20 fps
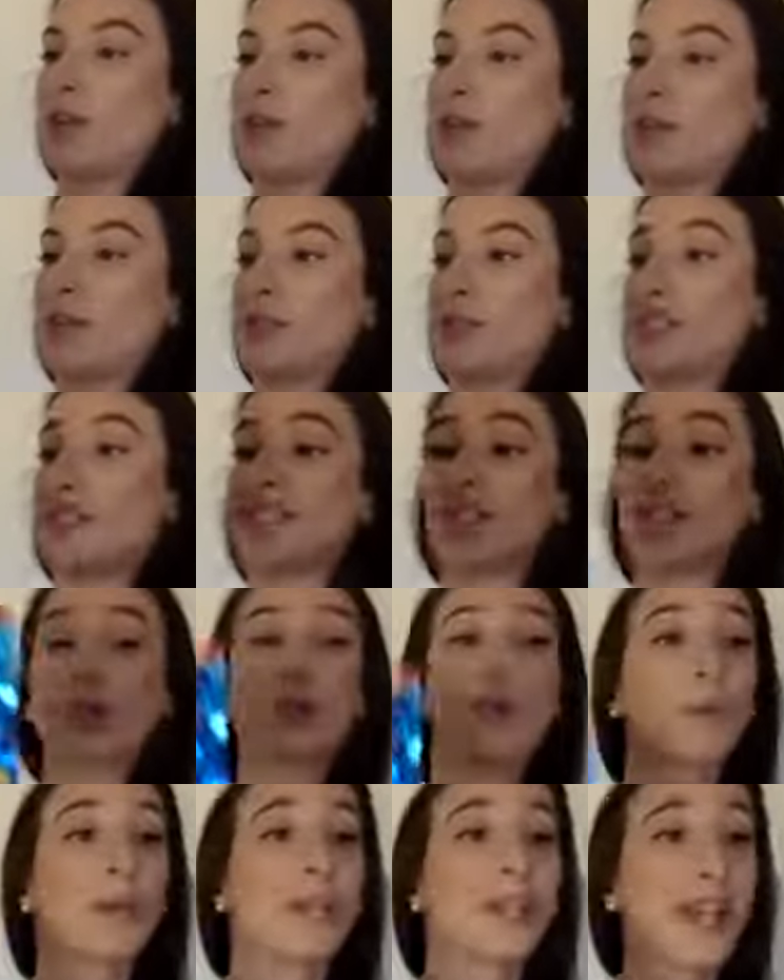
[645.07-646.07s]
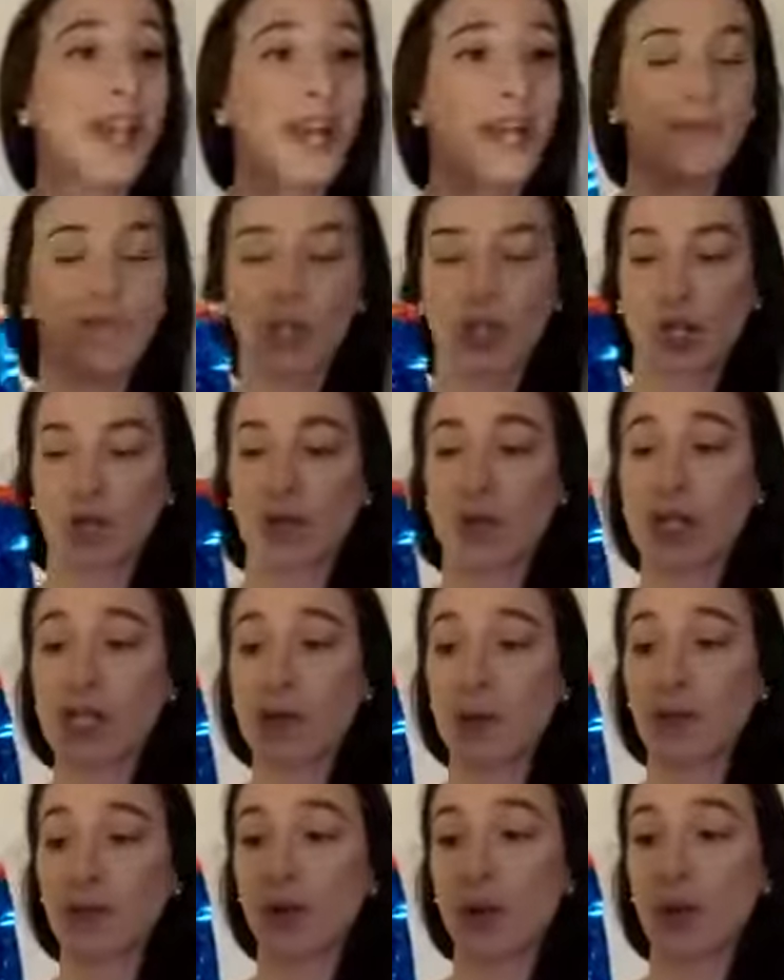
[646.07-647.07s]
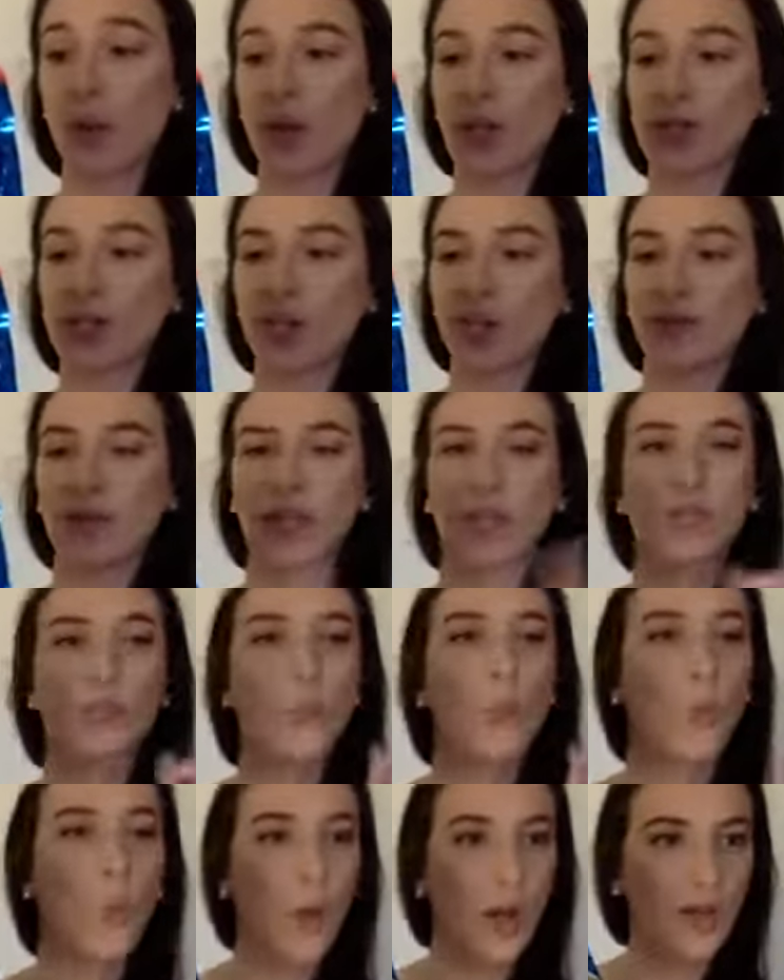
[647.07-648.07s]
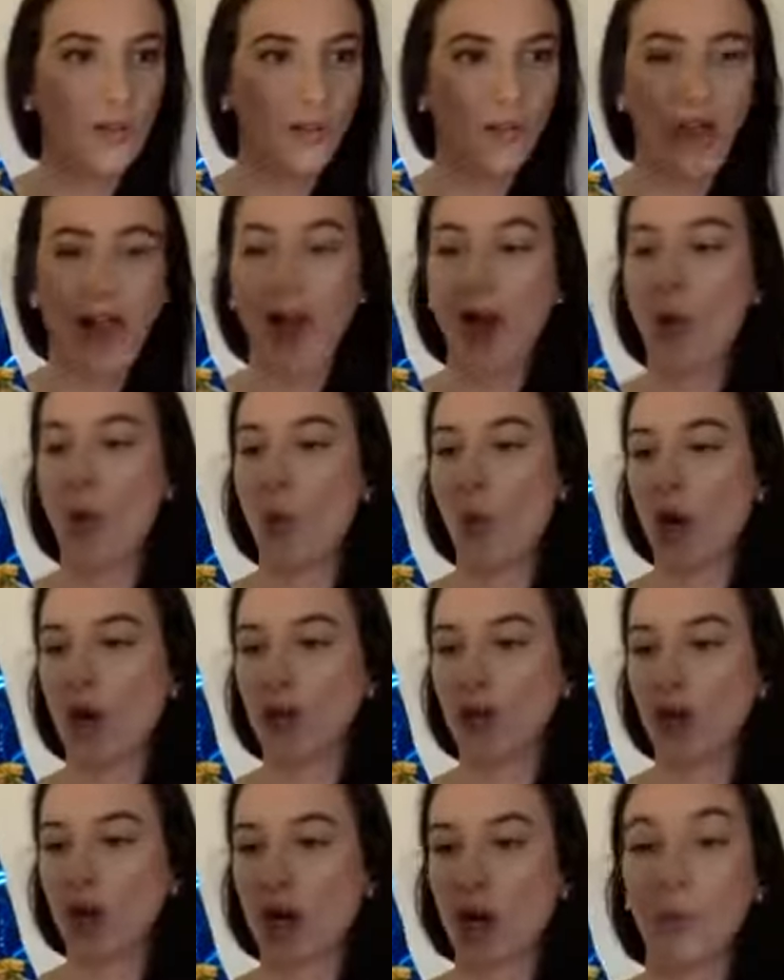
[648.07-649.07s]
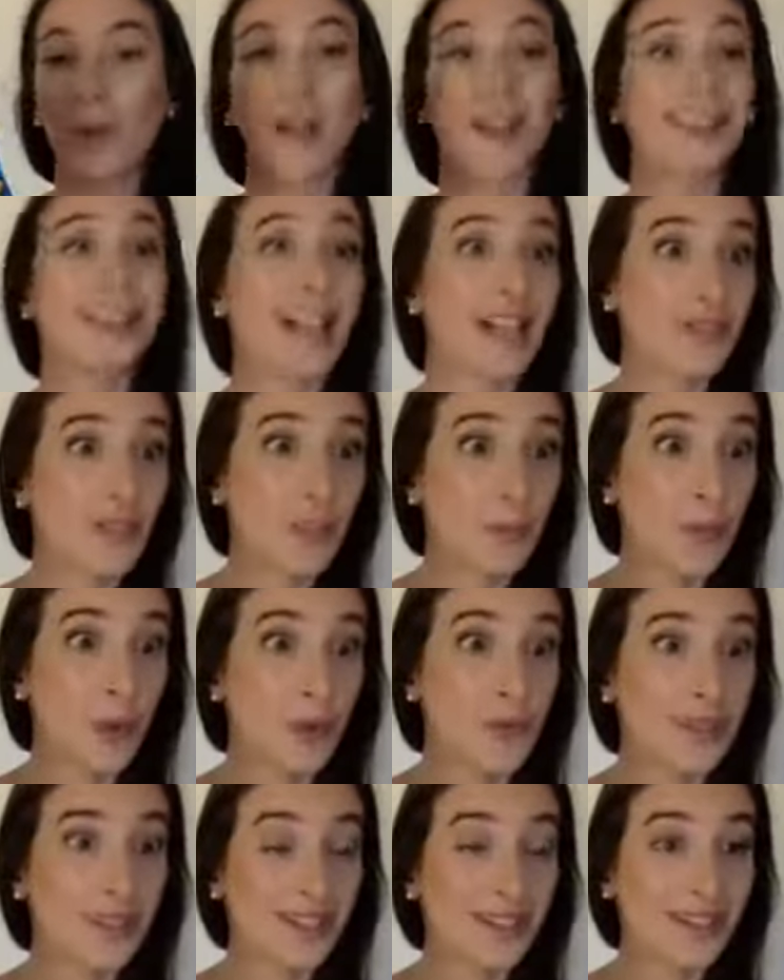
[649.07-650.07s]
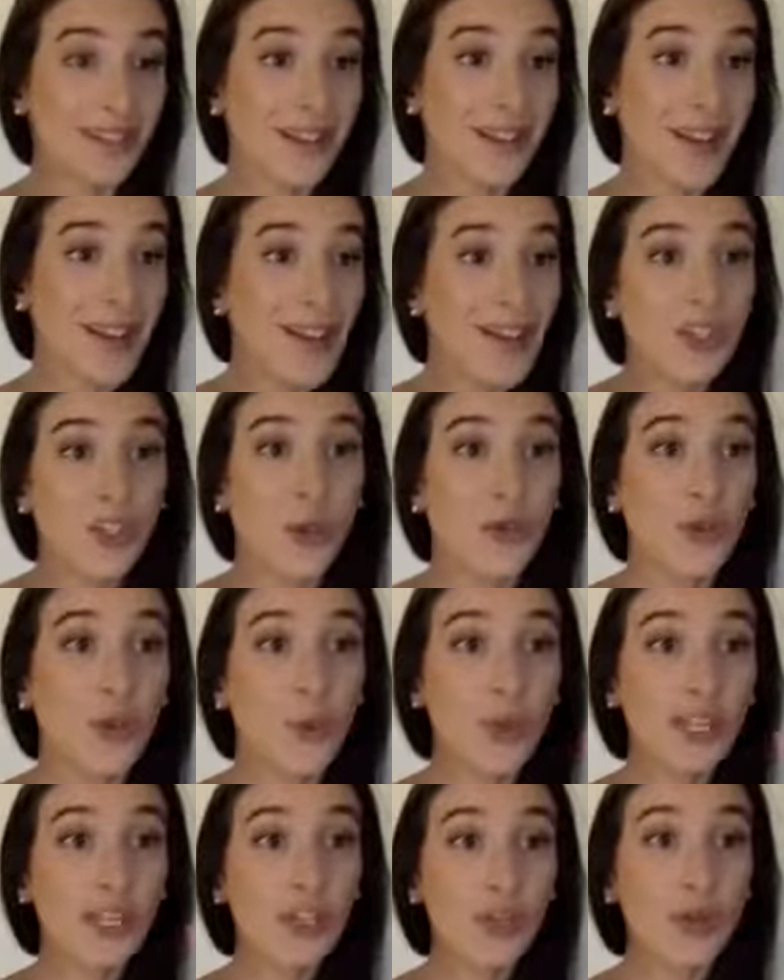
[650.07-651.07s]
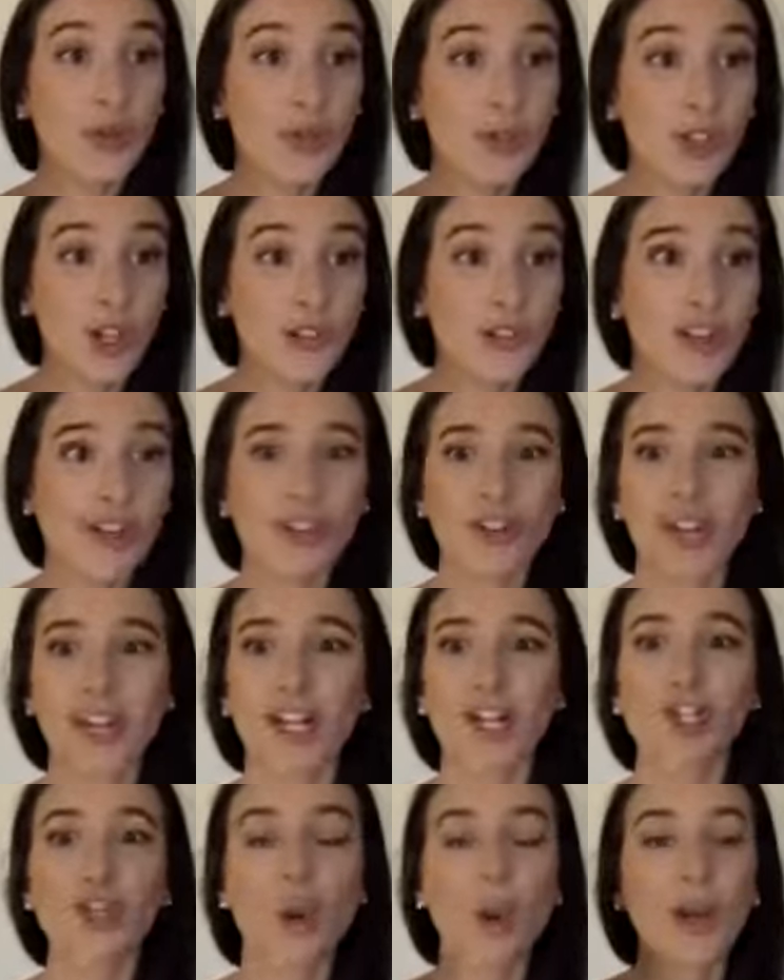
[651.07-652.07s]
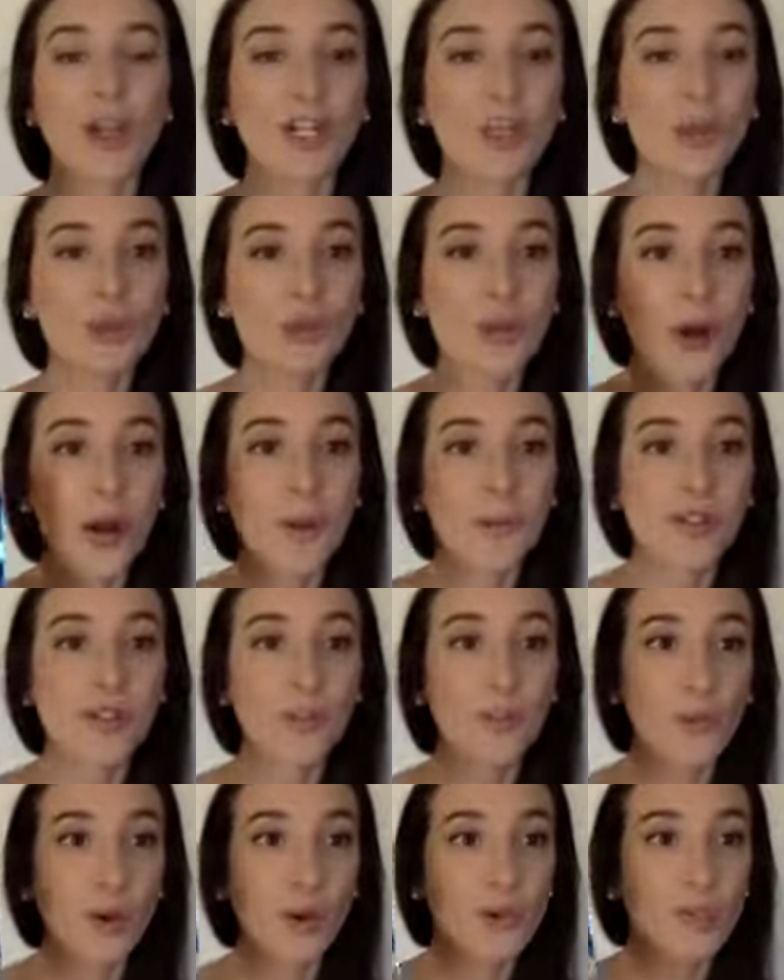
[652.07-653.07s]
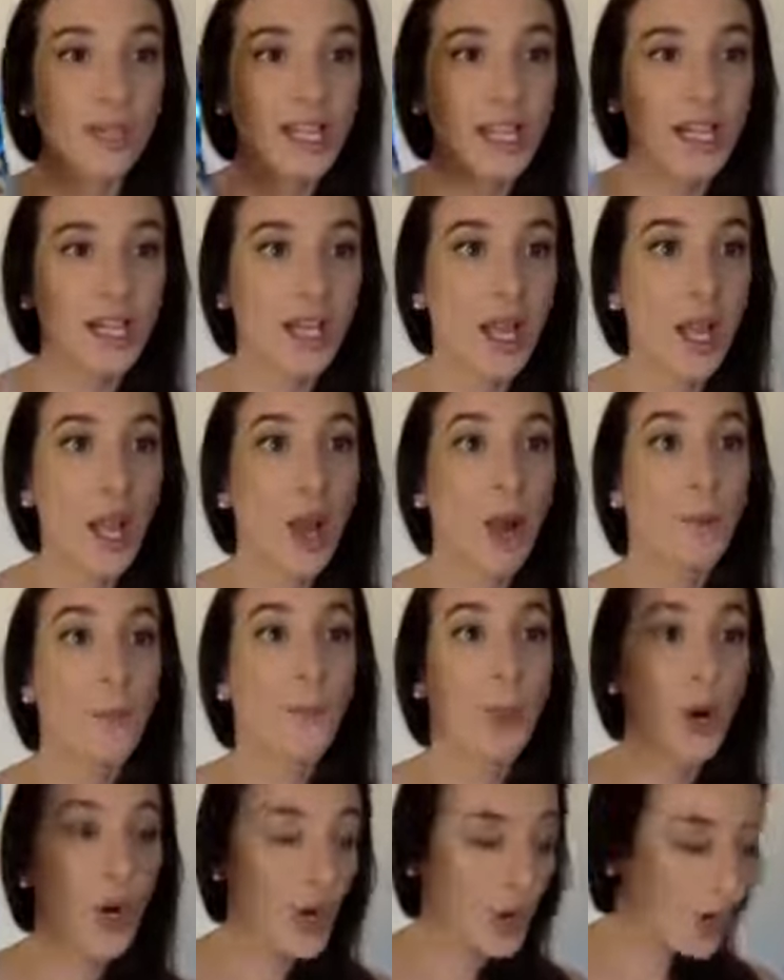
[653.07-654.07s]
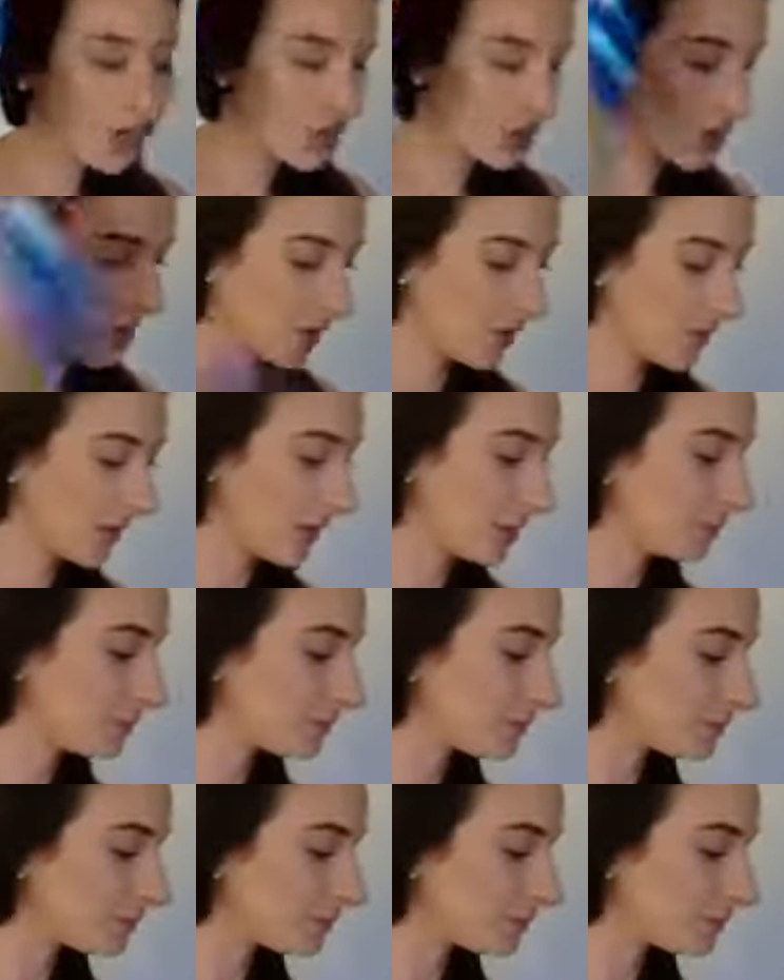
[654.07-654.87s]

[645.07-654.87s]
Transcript: this is 3.5 servings, but for one serving, it's 1 fat, 1 carb, 11 protein. So if you eat 2 servings, you're getting 22 grams of protein per serving.